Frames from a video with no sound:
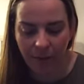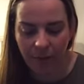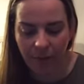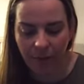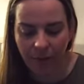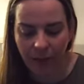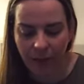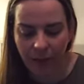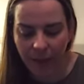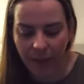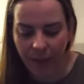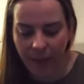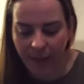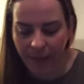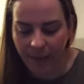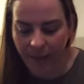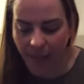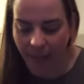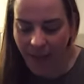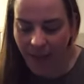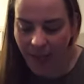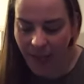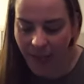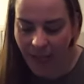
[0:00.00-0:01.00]
Feeling
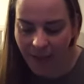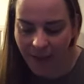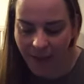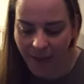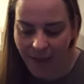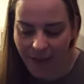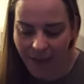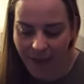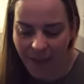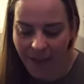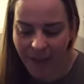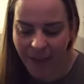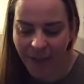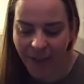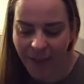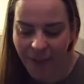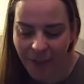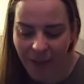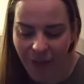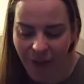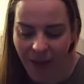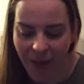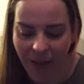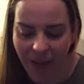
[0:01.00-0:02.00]
that area
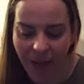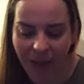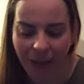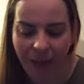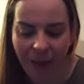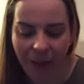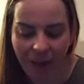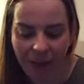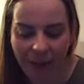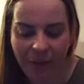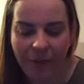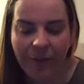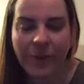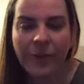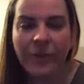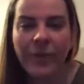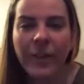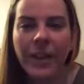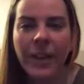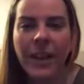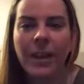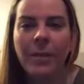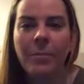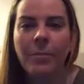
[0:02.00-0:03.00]
strengthen,
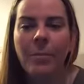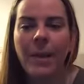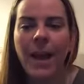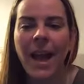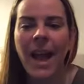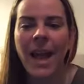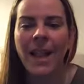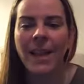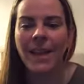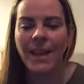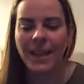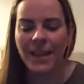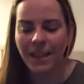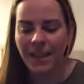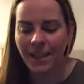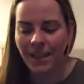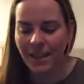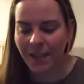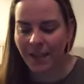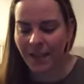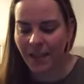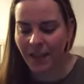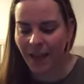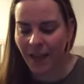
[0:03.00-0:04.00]
feeling
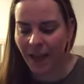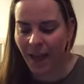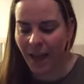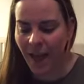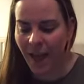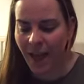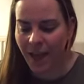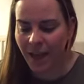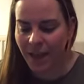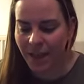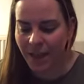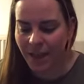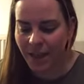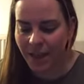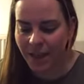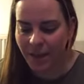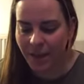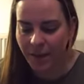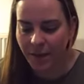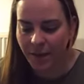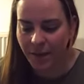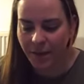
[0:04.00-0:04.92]
balanced and connected.